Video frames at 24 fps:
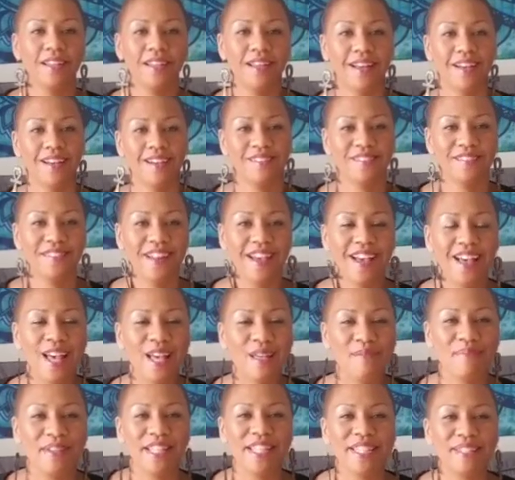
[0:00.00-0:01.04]
All
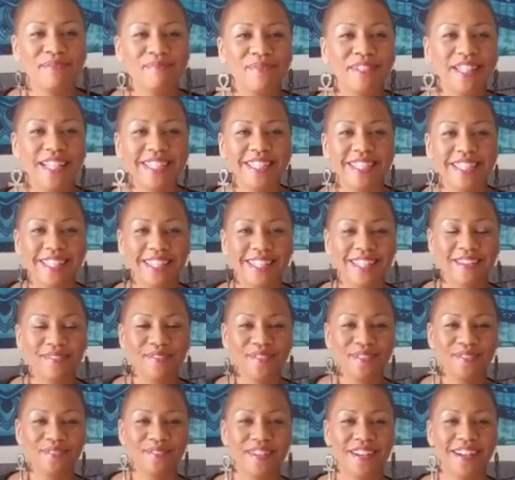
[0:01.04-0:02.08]
right, peace and blessings,
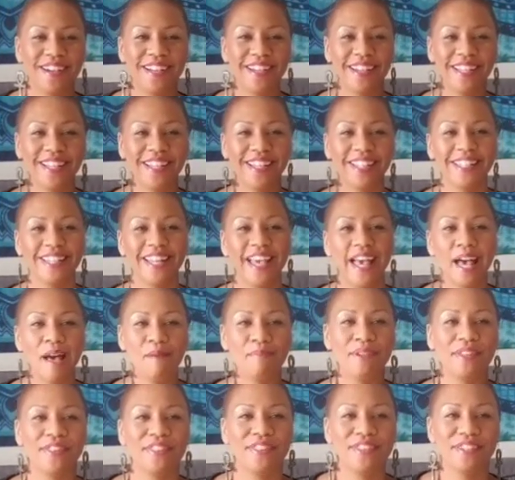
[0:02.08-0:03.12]
everyone.
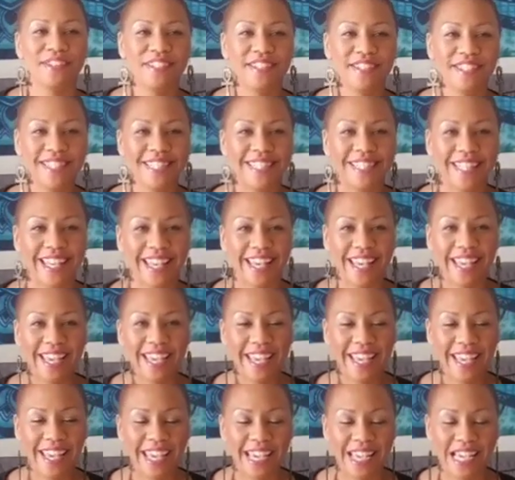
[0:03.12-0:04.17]
Happy
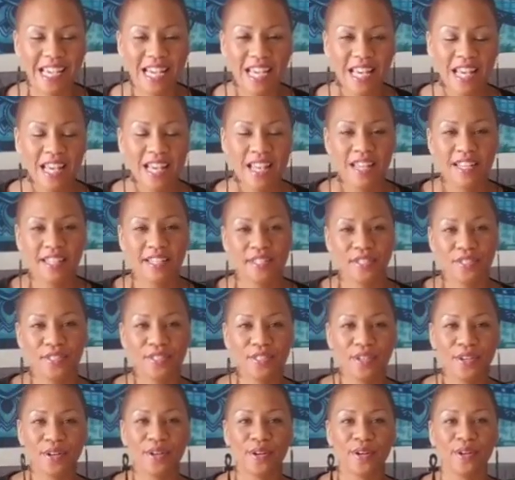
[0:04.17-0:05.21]
Thursday.
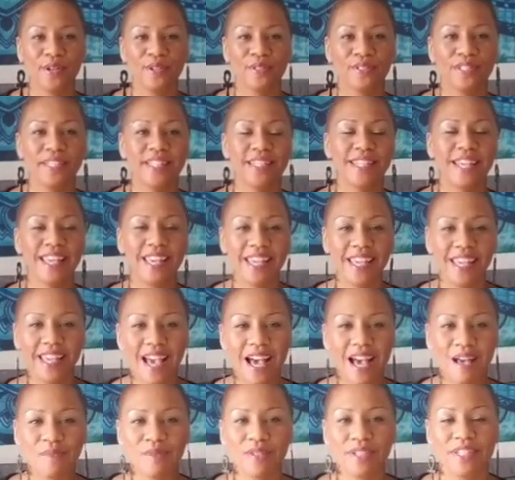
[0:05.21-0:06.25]
So, today
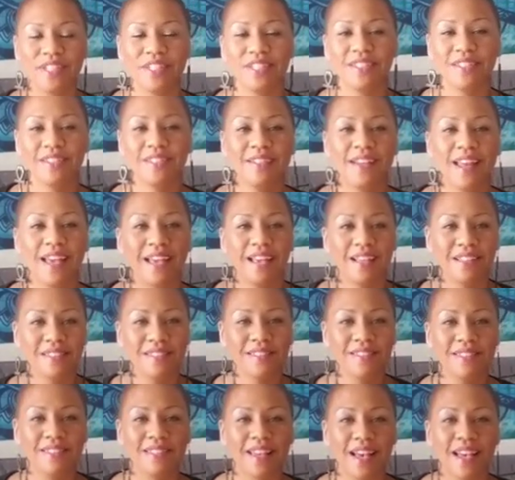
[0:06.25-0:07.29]
I want to share an
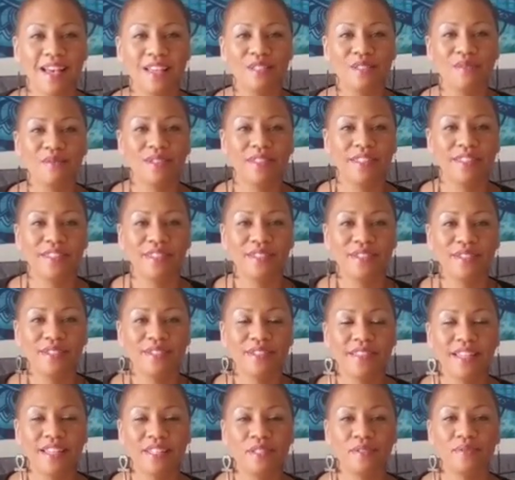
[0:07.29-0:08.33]
exercise with you
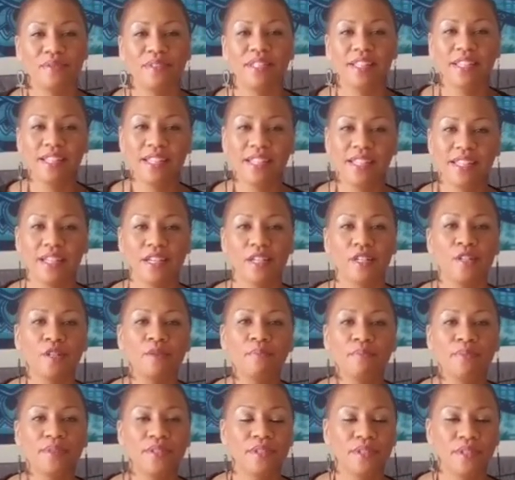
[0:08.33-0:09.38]
that's really going to
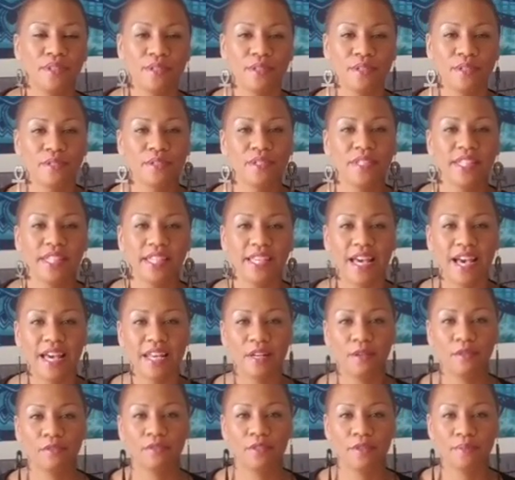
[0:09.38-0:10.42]
help you to kind
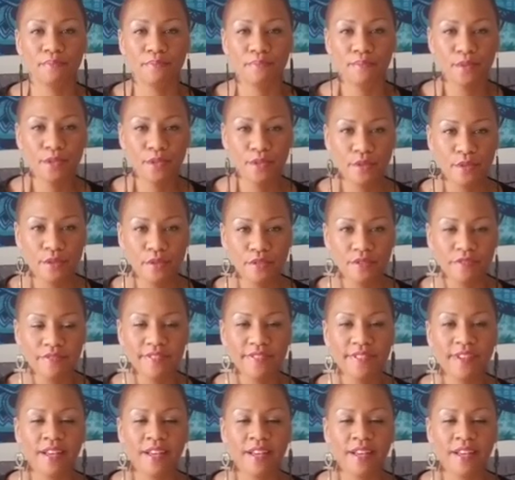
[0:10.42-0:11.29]
of remove,